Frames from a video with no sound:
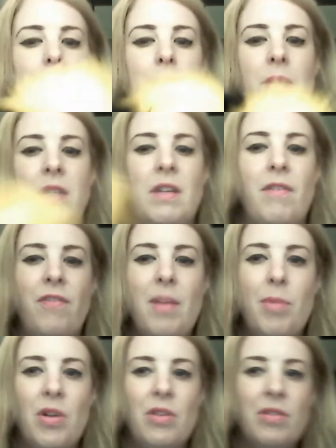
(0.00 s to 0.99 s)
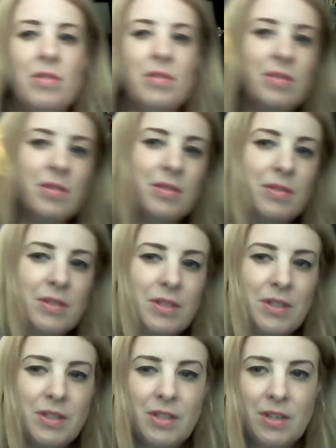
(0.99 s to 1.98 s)
Mr. Flibble,
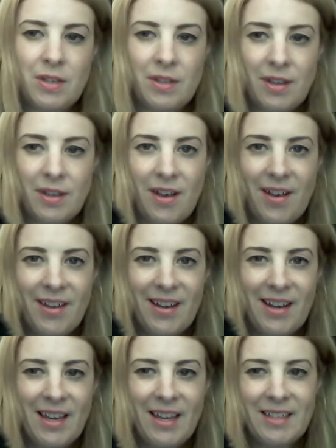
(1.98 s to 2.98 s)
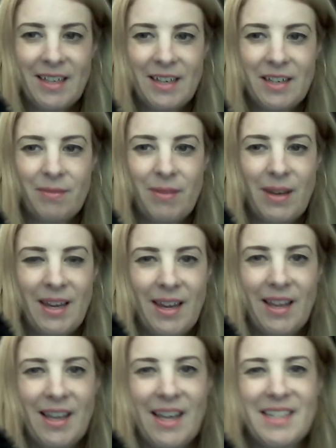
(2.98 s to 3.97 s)
which is kindly sent to me
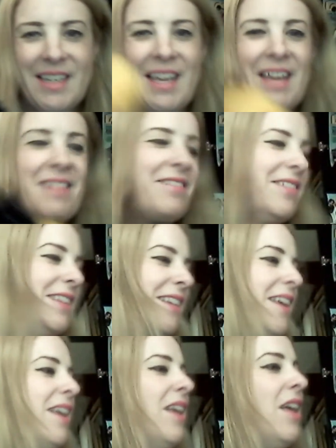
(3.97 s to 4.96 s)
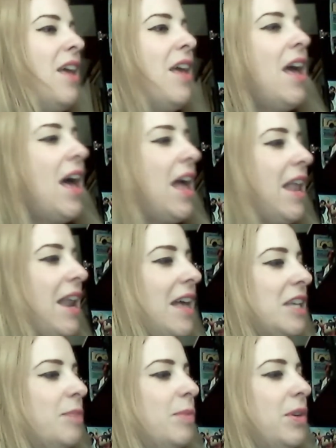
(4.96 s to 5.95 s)
as a gift. And
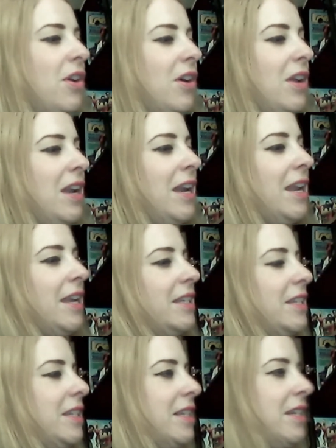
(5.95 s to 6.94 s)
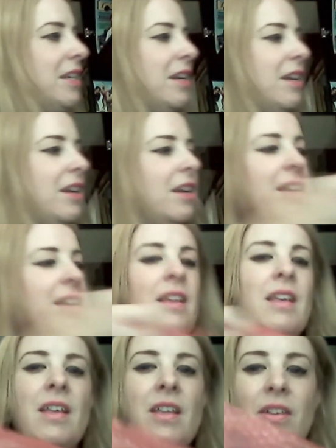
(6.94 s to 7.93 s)
last but not least,
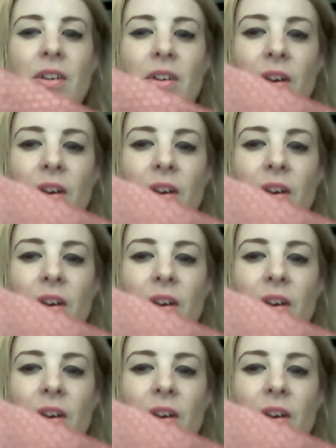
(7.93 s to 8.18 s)
good